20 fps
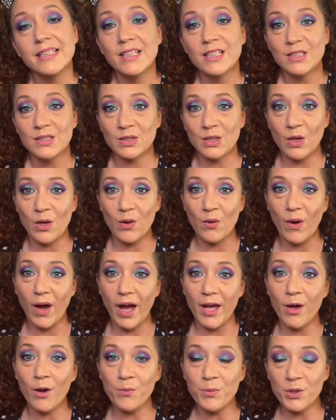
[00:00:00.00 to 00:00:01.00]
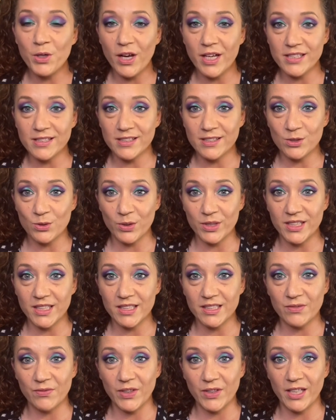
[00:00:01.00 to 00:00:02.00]
So I hope you guys enjoyed this
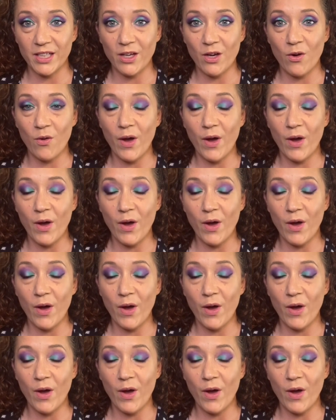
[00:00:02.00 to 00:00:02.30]
video